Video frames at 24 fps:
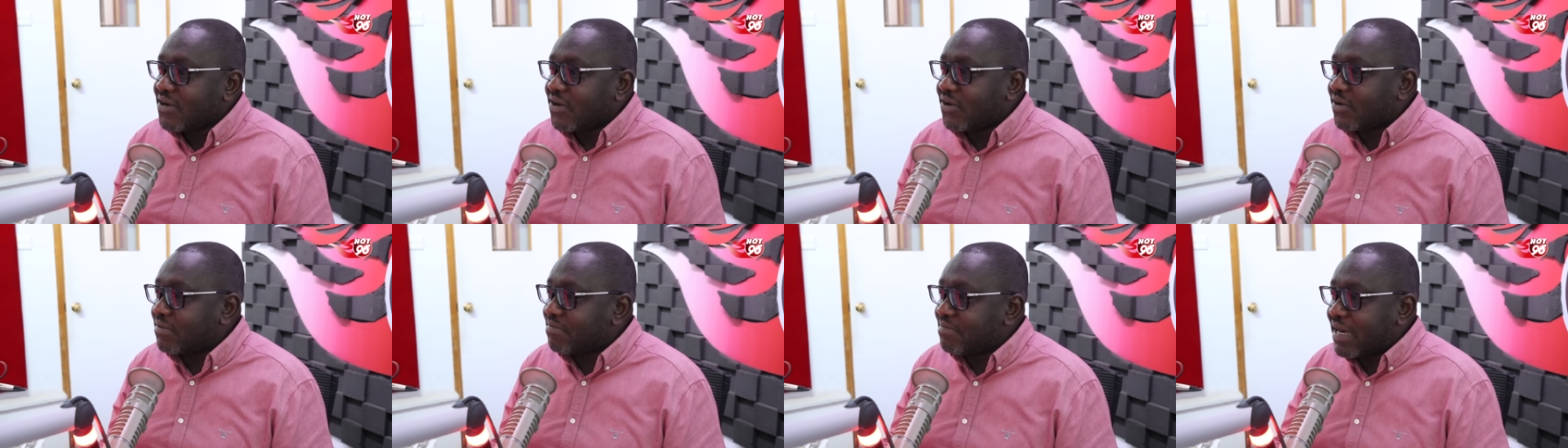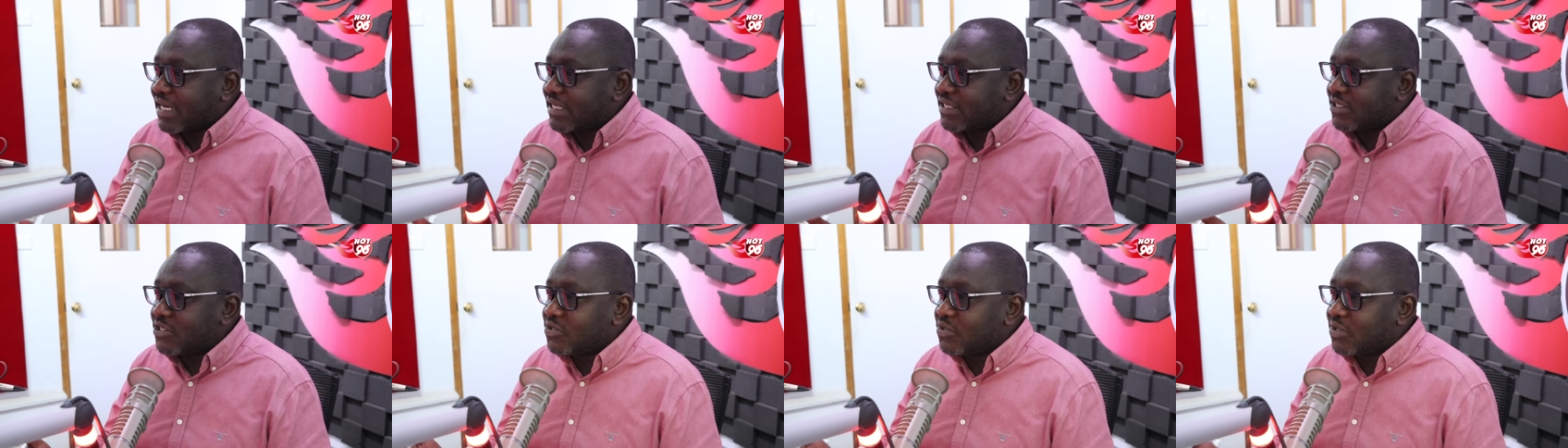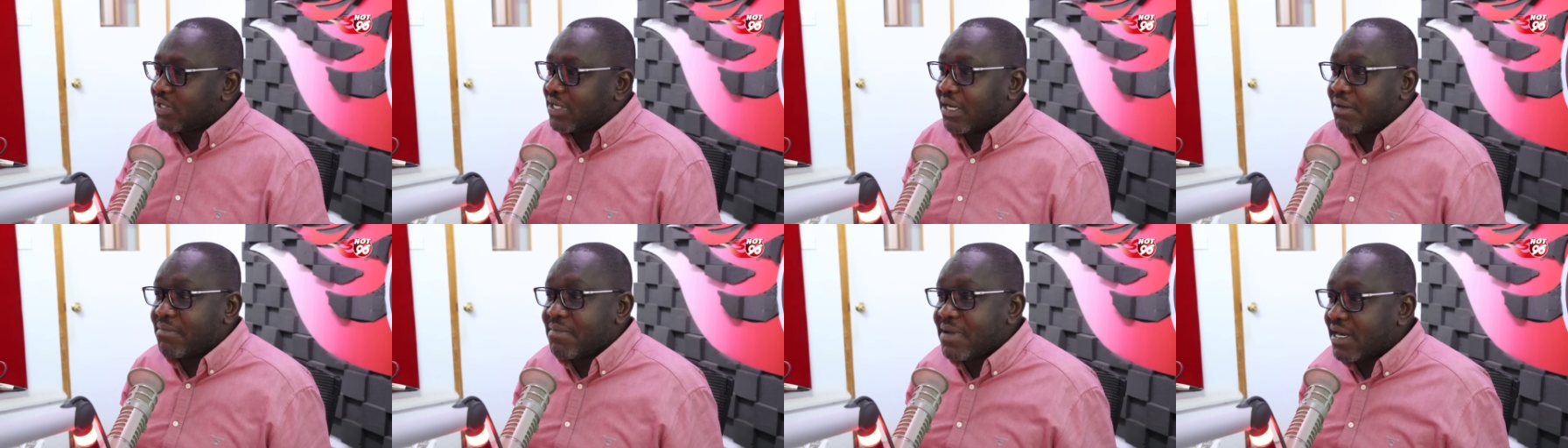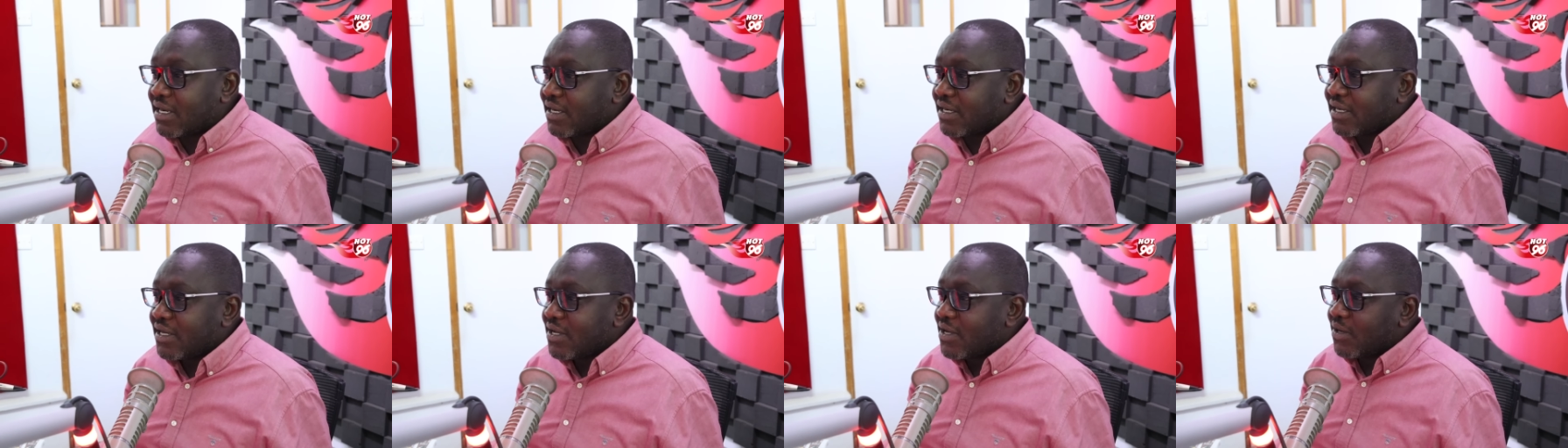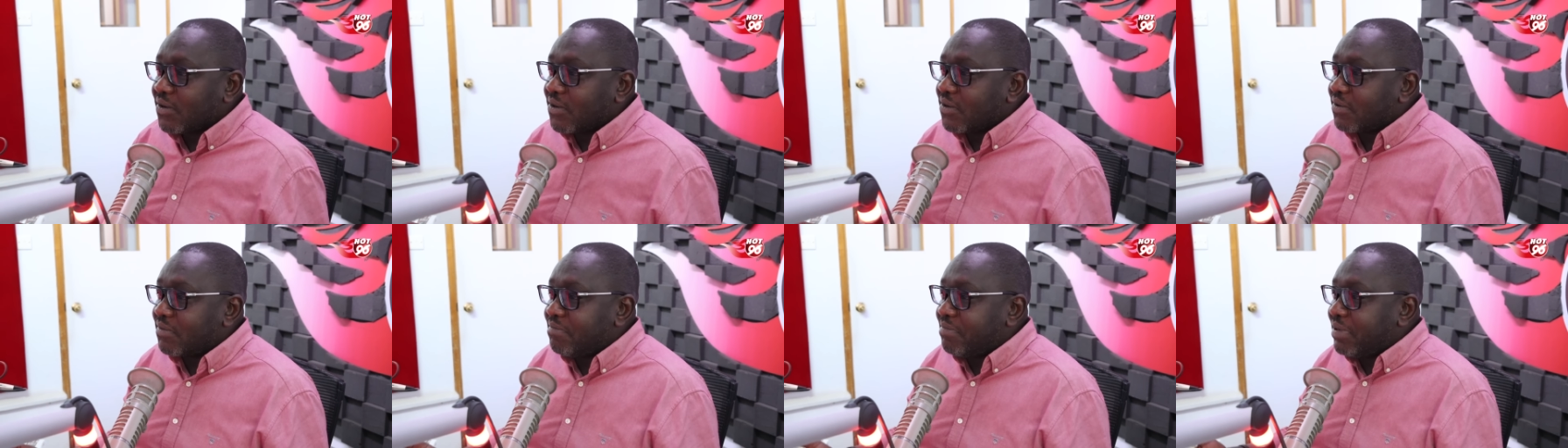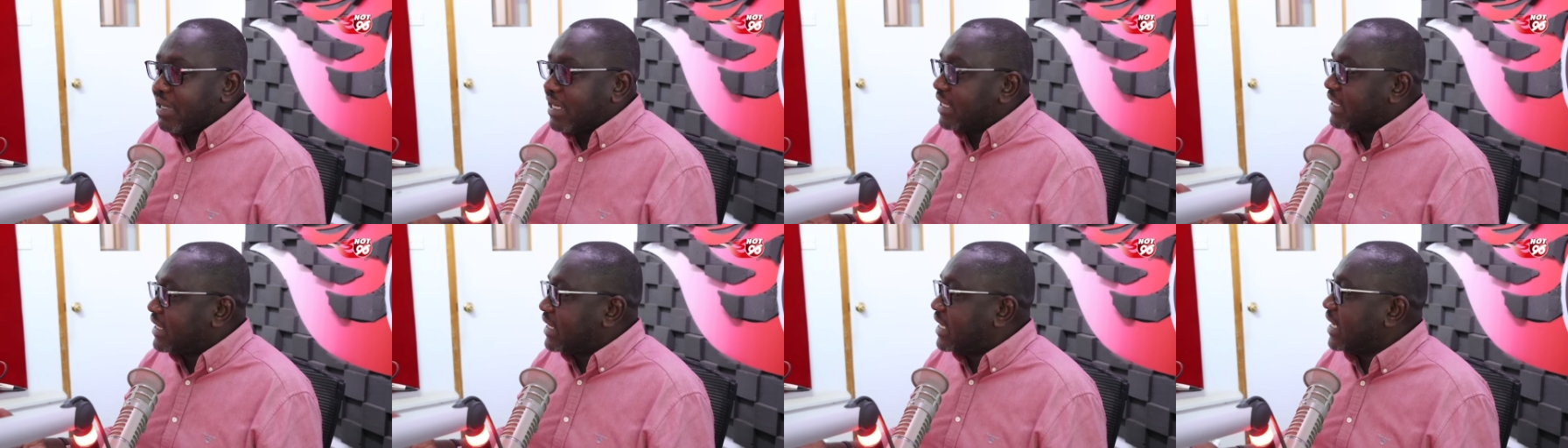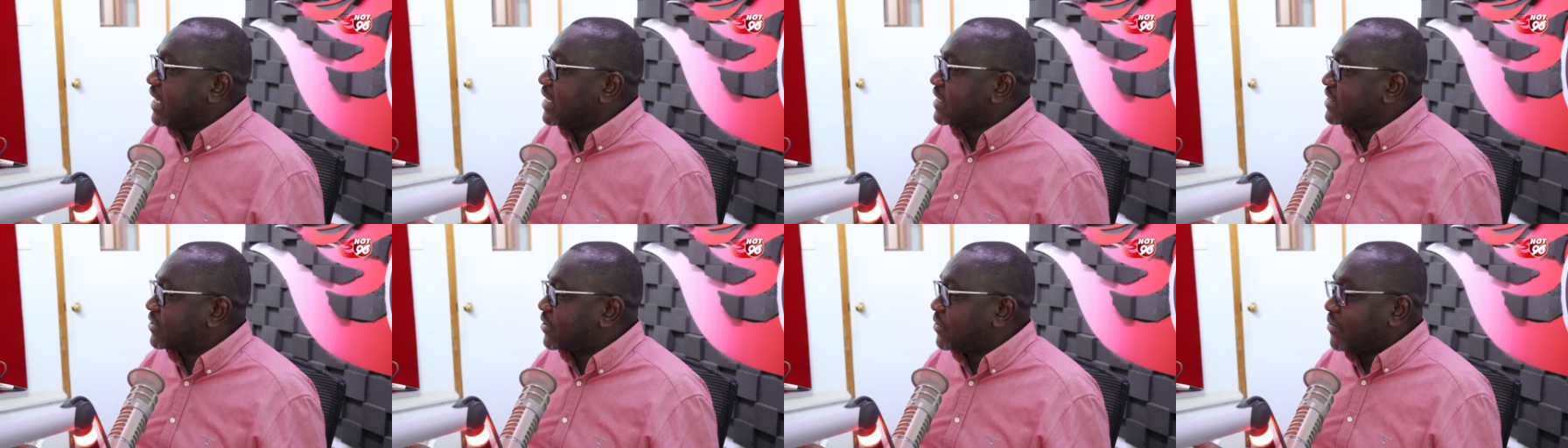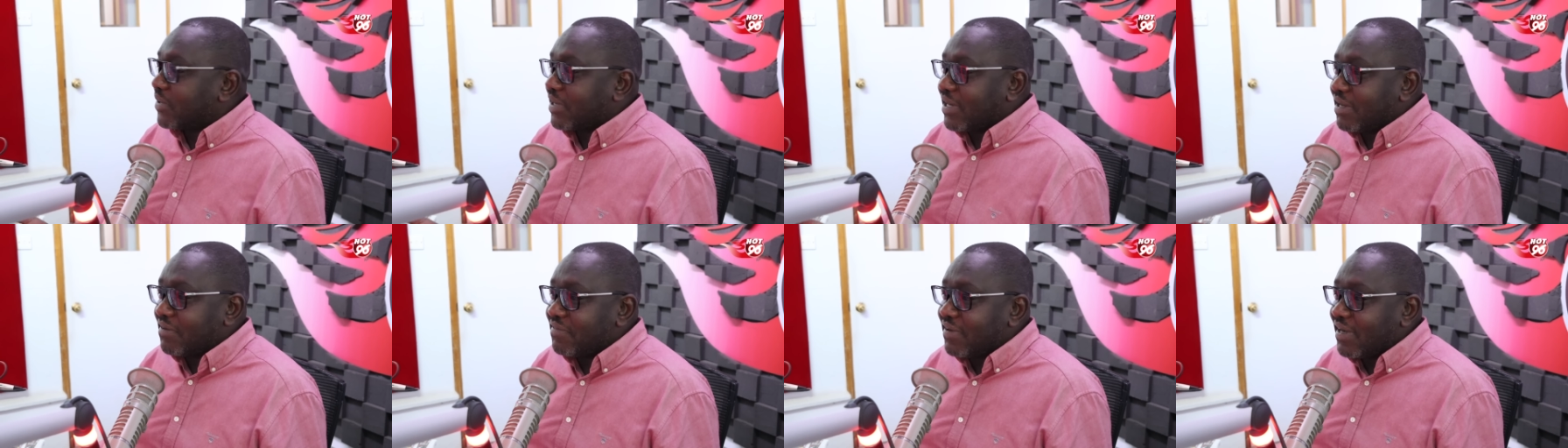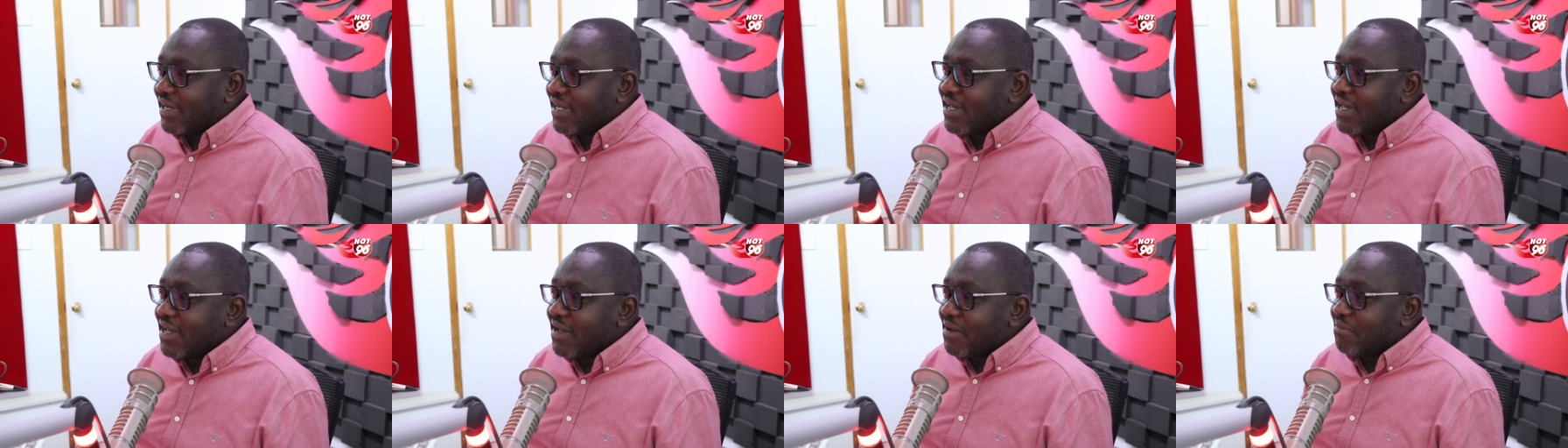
or Mark Zuckerberg or Bill Gates or whatever.